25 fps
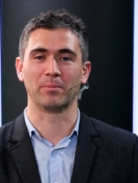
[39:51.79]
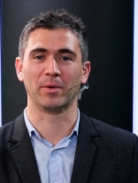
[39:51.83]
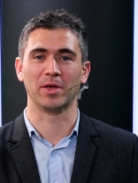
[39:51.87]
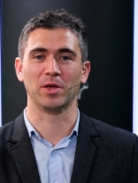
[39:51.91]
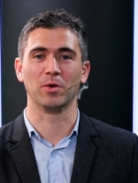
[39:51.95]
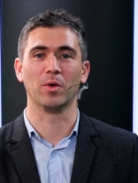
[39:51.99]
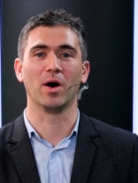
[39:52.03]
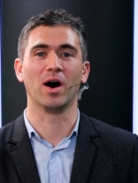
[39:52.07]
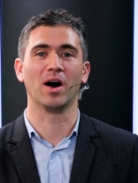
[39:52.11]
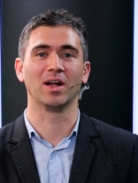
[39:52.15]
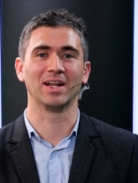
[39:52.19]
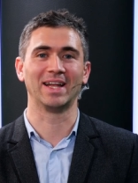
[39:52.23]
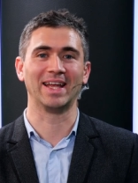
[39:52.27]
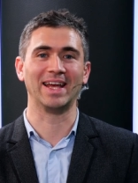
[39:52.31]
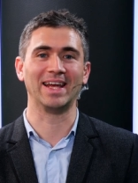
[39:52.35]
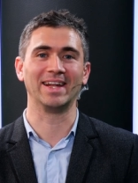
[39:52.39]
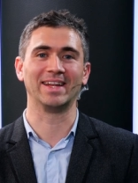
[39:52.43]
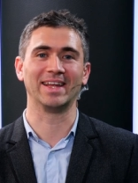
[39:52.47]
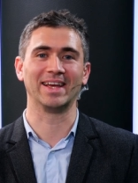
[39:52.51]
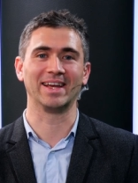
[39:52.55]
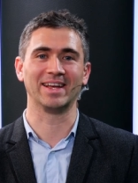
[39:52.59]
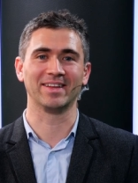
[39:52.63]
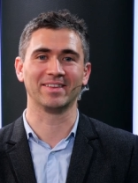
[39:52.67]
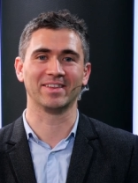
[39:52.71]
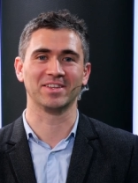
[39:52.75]
but you are
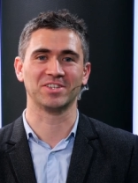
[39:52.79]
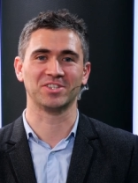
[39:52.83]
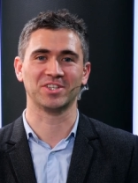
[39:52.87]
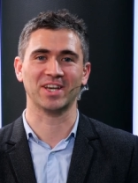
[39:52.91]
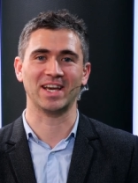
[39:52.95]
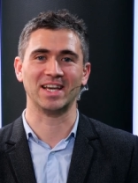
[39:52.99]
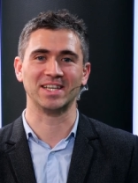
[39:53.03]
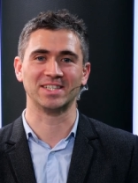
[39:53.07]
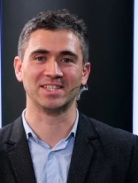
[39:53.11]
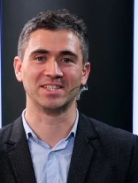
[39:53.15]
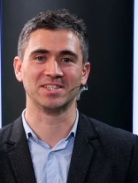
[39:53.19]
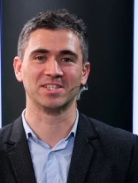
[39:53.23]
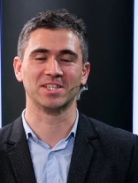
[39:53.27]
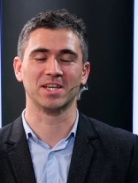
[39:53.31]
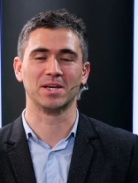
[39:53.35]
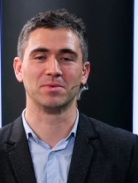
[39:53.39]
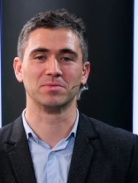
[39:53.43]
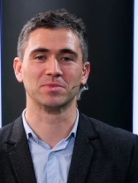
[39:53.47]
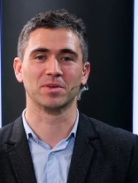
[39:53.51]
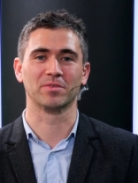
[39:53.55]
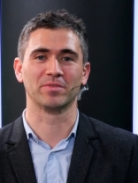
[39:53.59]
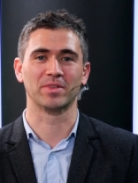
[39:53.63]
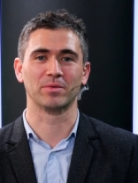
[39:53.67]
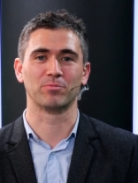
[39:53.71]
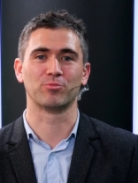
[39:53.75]
leading the chase in
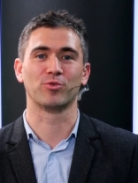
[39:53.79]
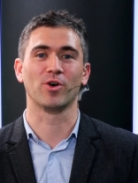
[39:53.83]
terms of the